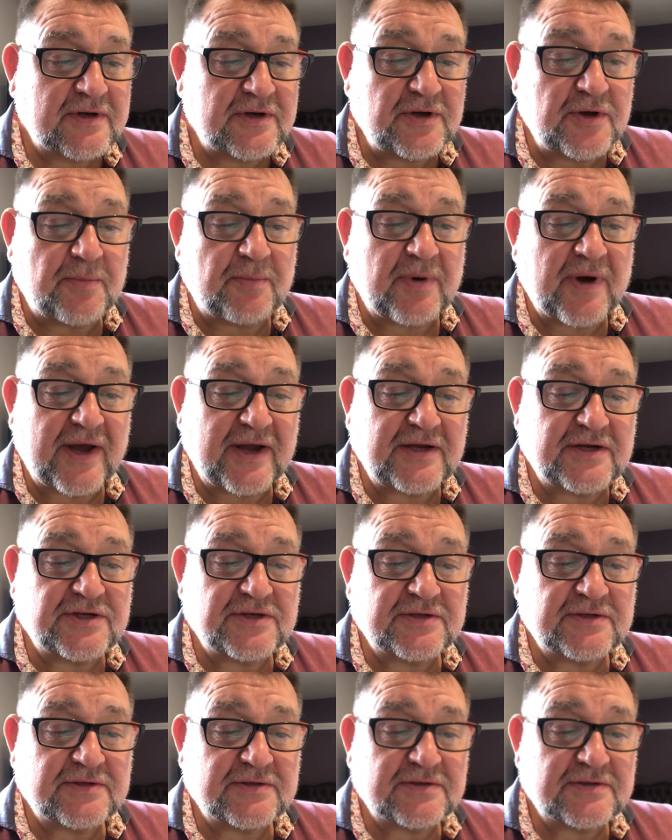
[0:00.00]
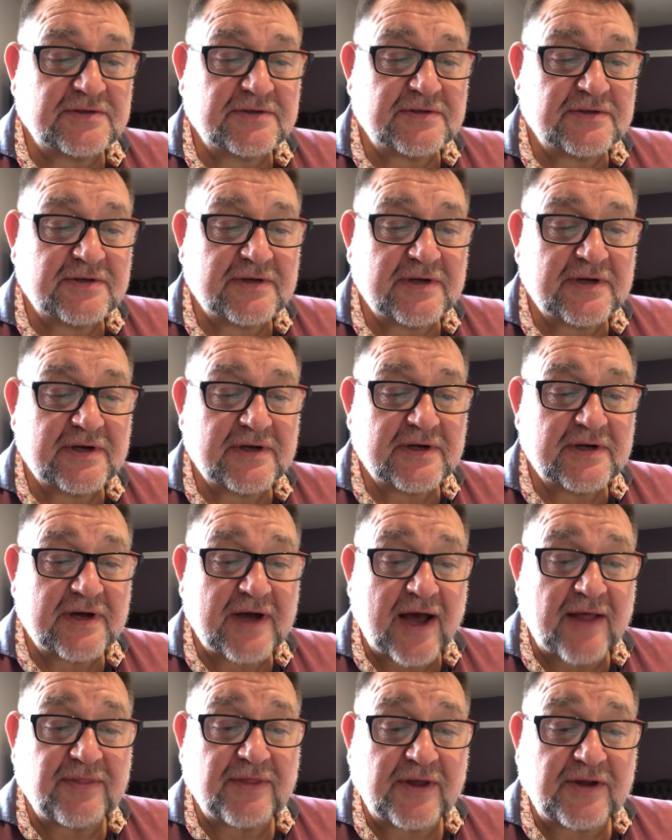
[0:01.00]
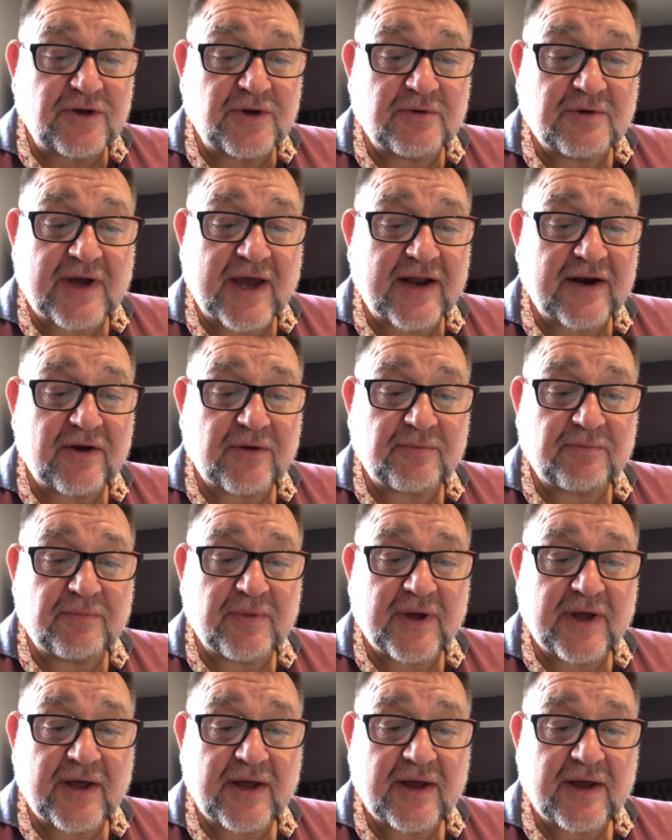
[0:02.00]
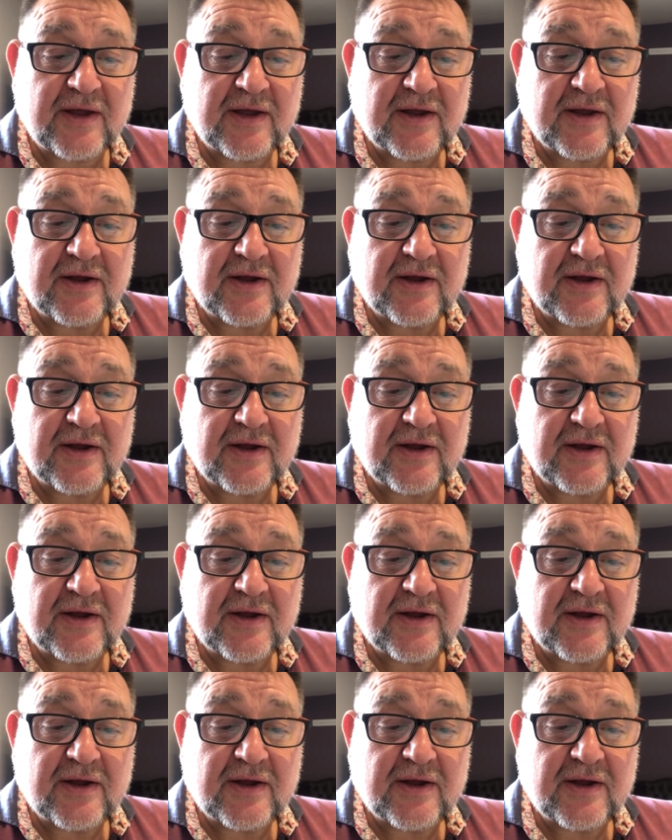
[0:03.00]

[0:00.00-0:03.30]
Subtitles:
your patience, and that you cannot bear